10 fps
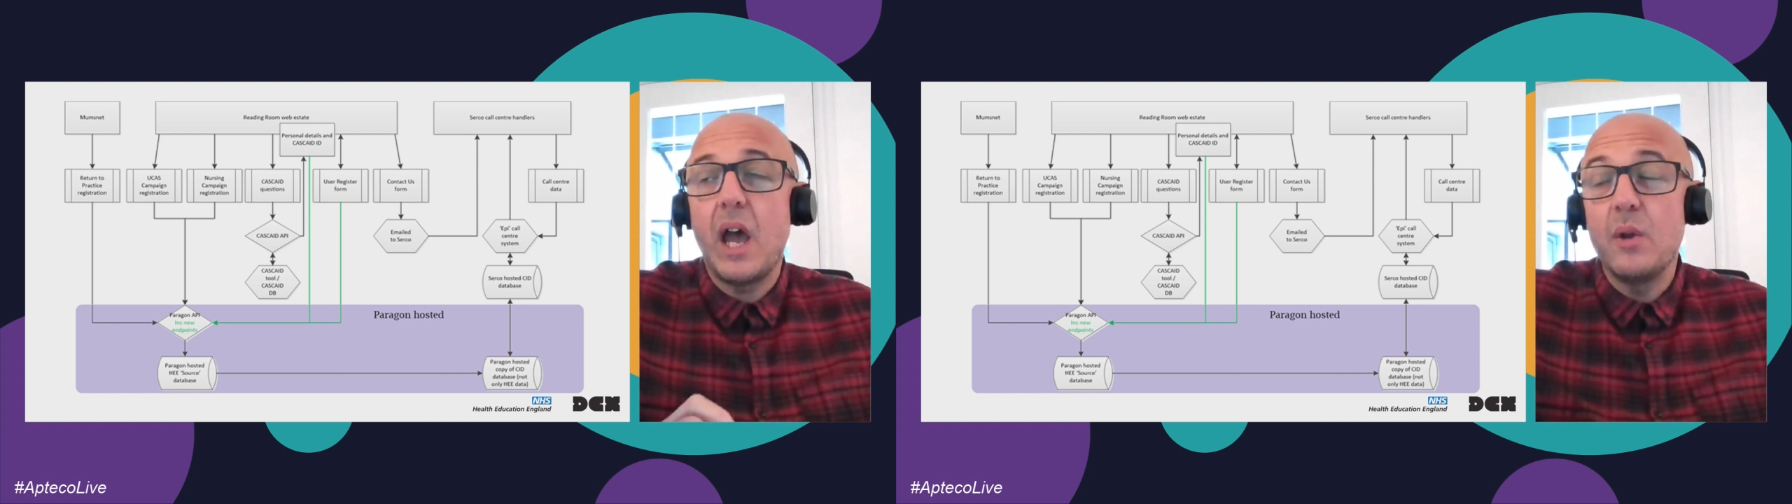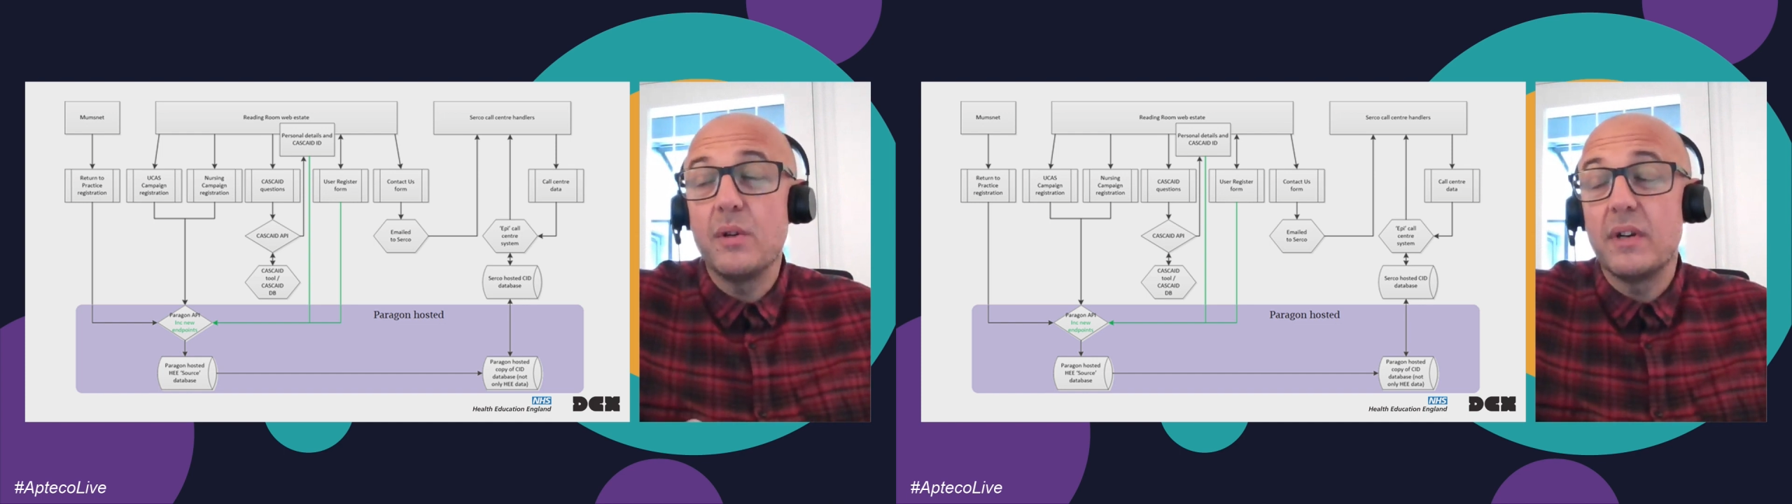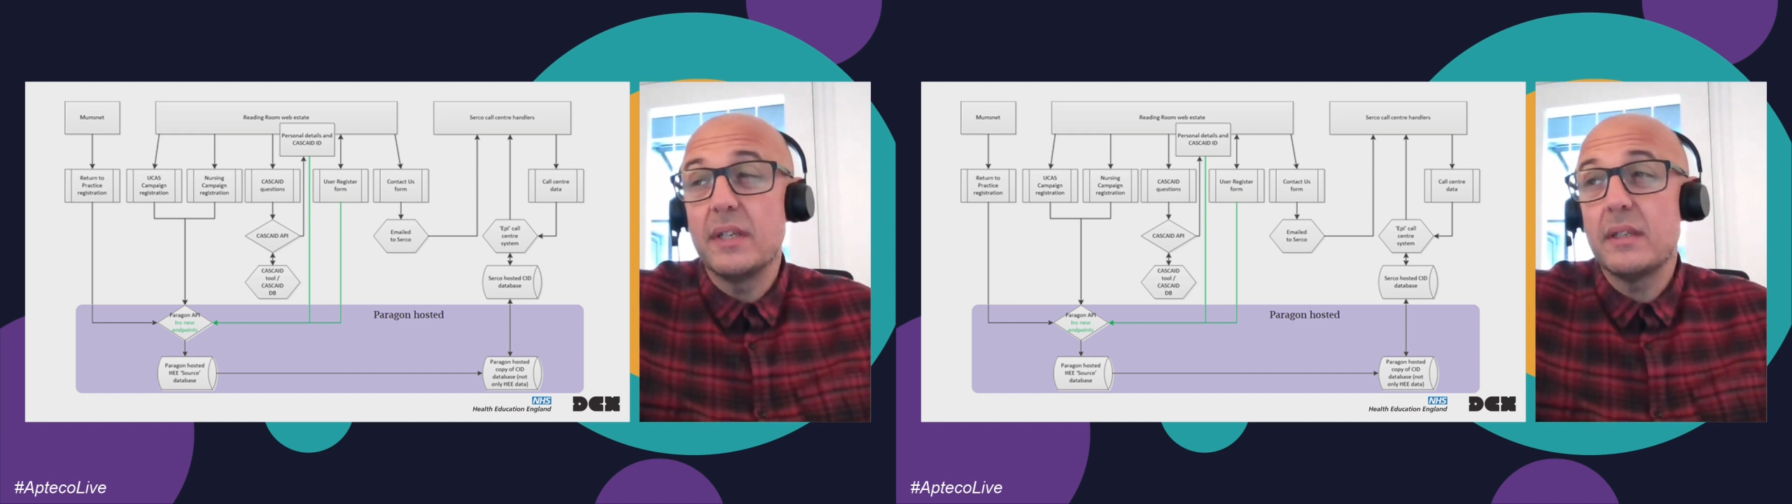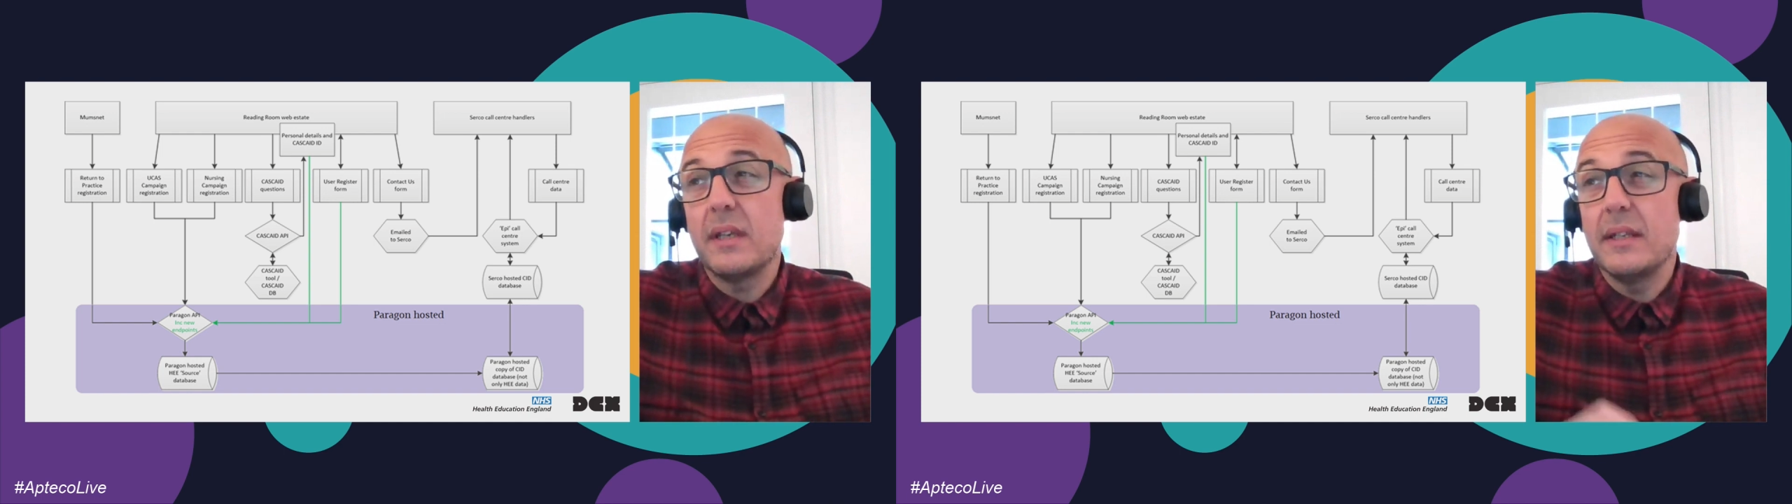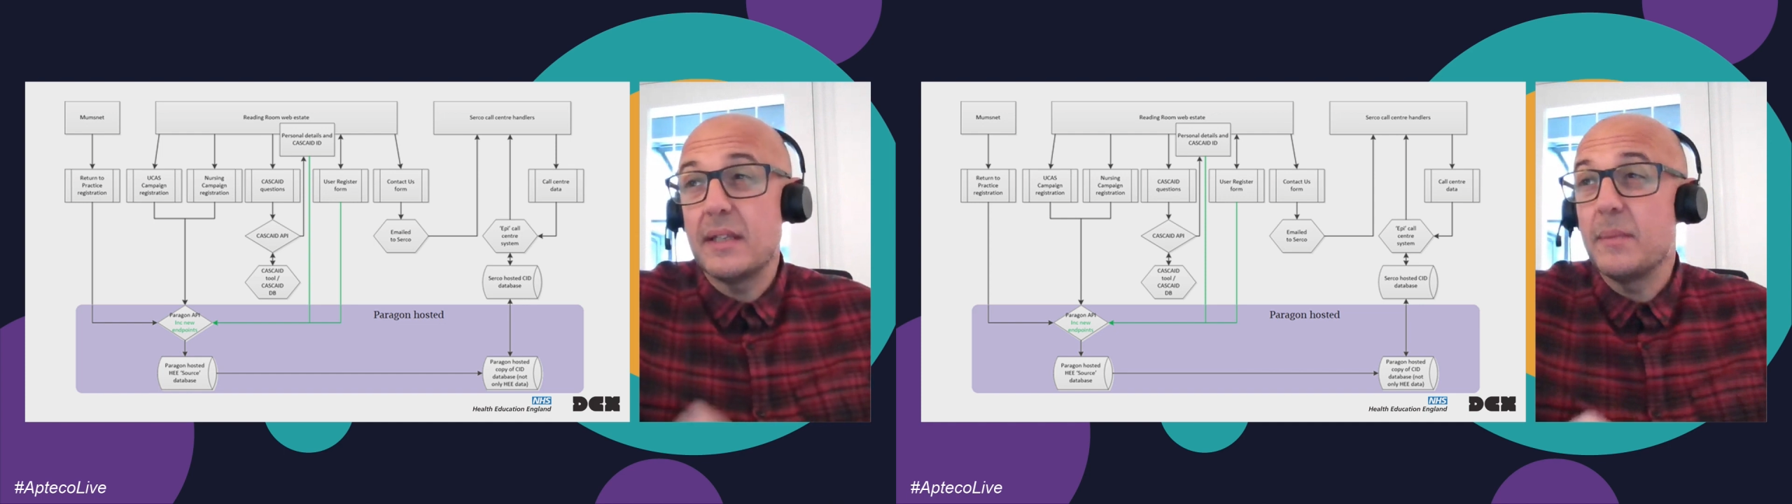onerous
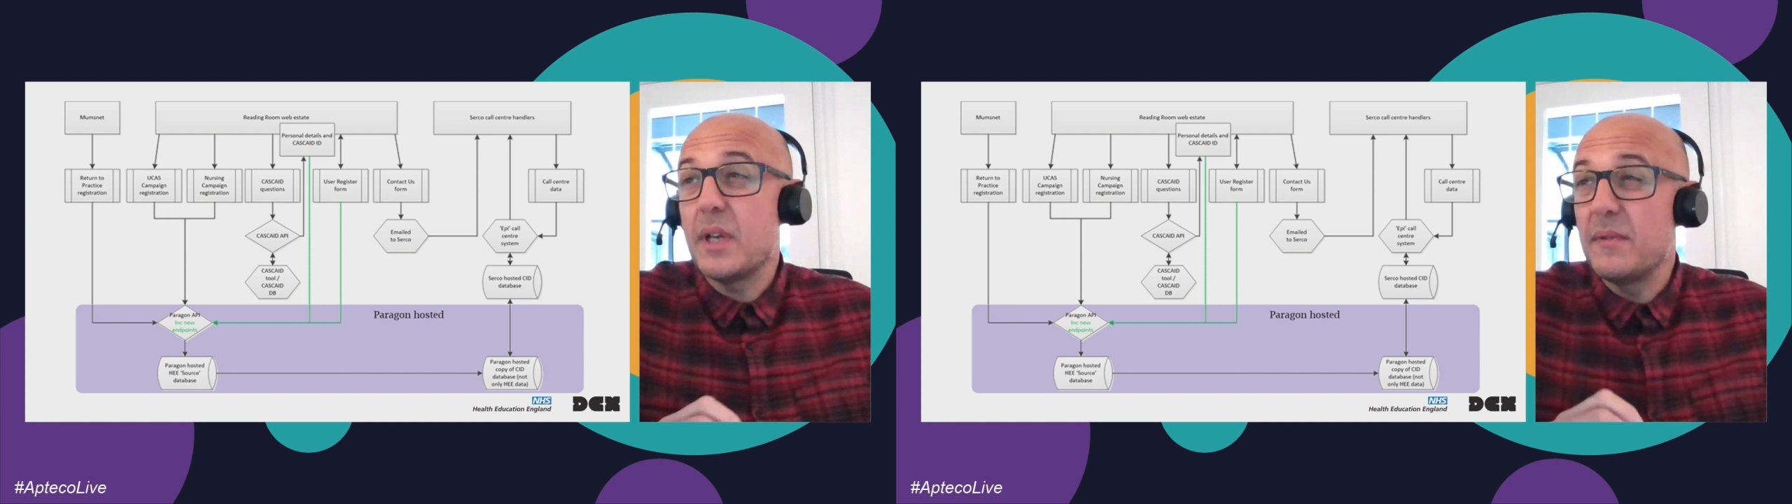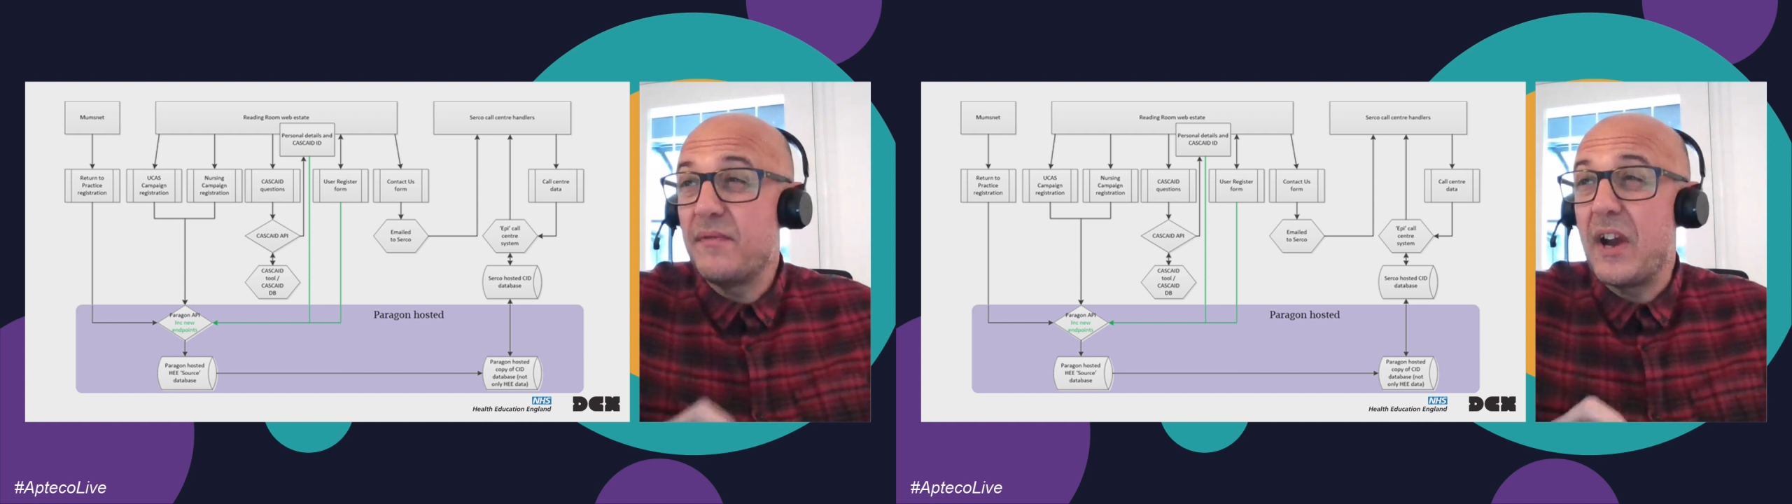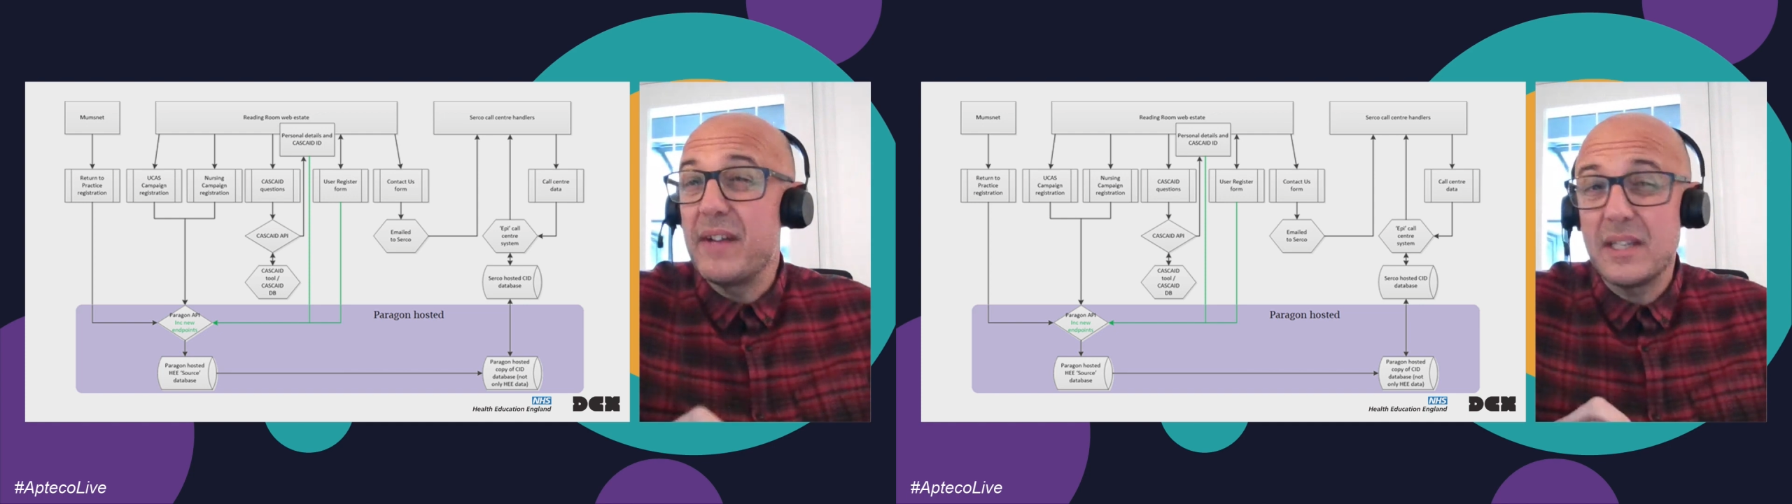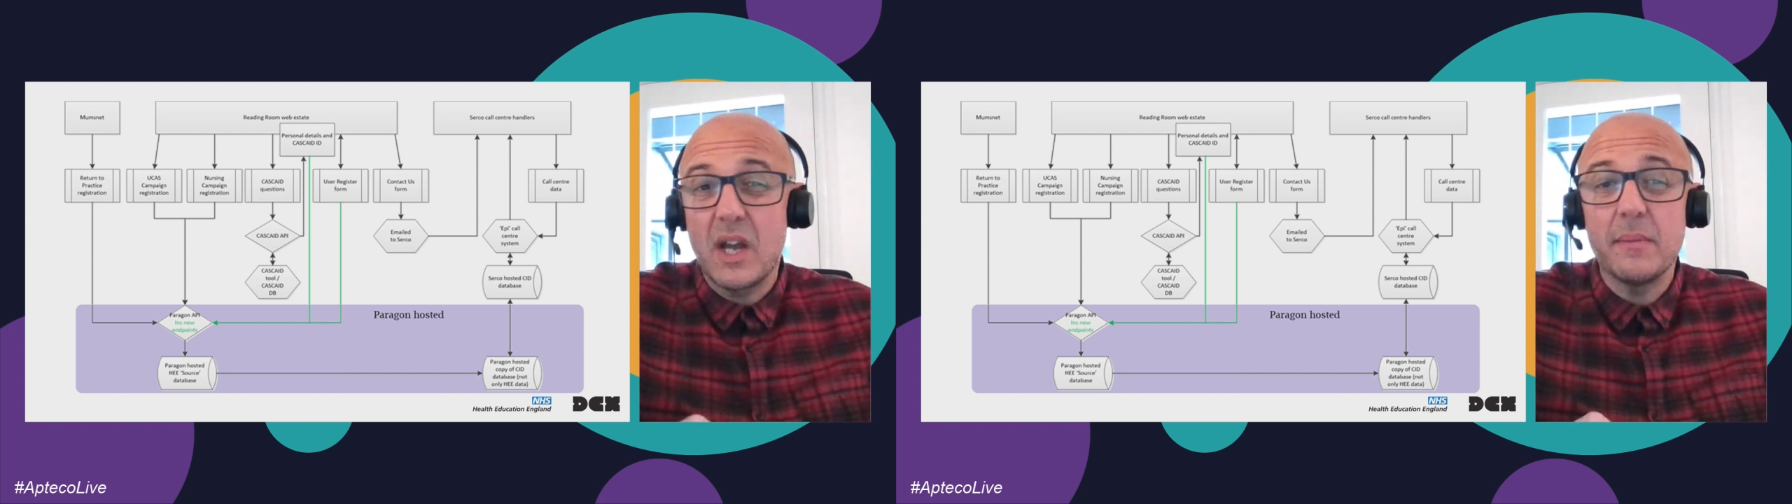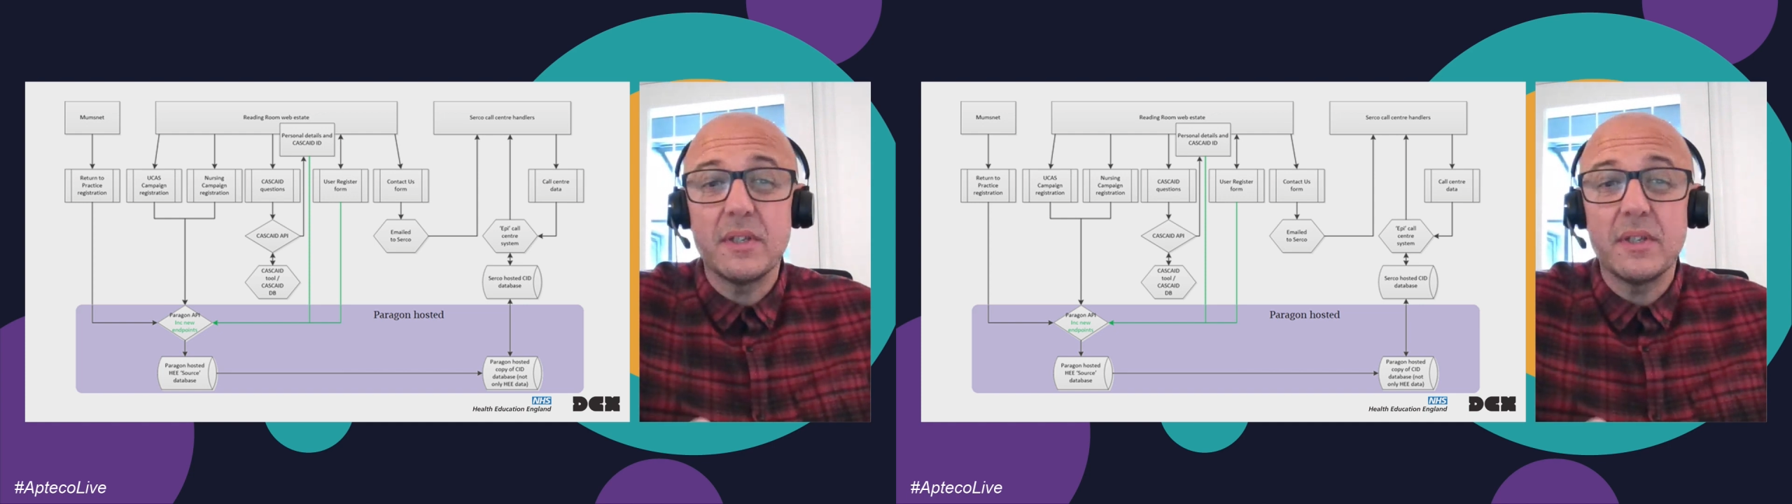and sometimes very time